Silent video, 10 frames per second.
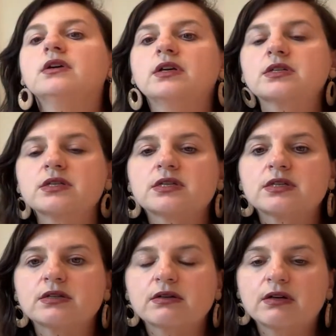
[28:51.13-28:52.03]
Is this
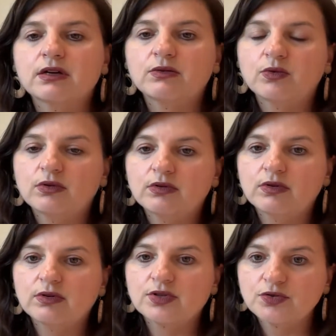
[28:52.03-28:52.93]
a
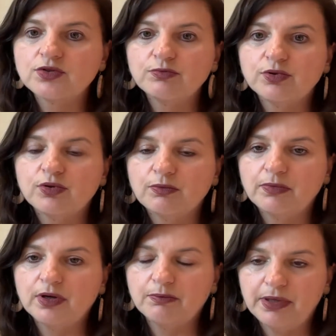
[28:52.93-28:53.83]
suitable
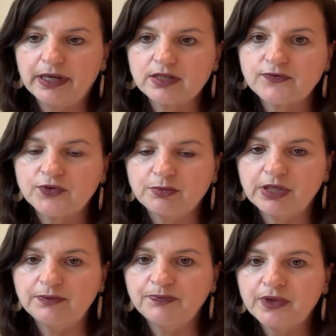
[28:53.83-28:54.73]
place for
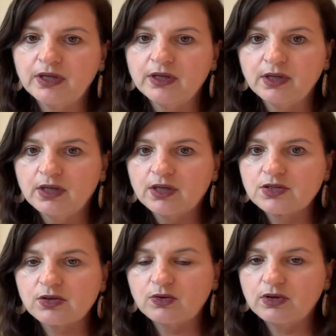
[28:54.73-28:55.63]
me?
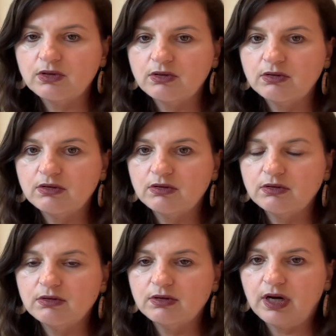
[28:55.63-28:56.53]
So
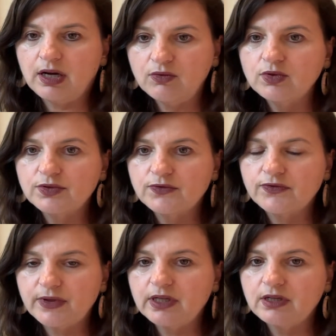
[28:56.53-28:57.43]
I would
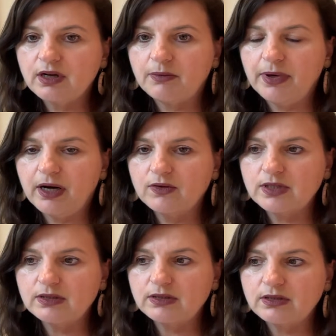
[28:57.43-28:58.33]
think about
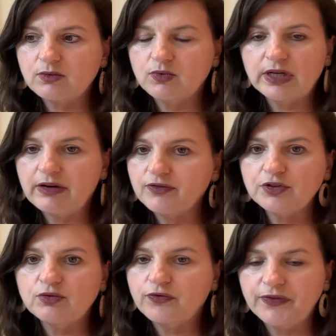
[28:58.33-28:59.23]
it whenever
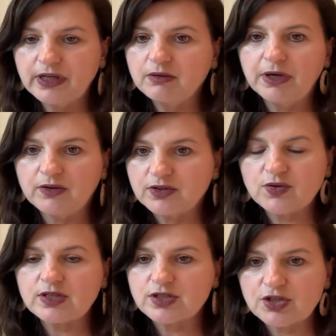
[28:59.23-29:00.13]
you think about
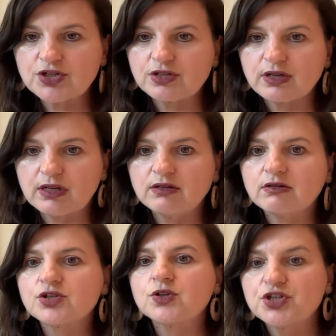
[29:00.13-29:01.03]
transition and
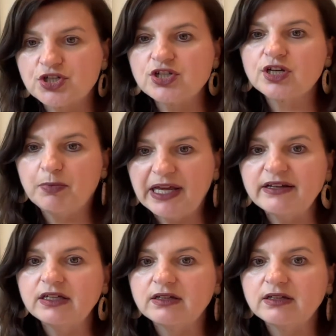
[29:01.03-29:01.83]
strategic planning.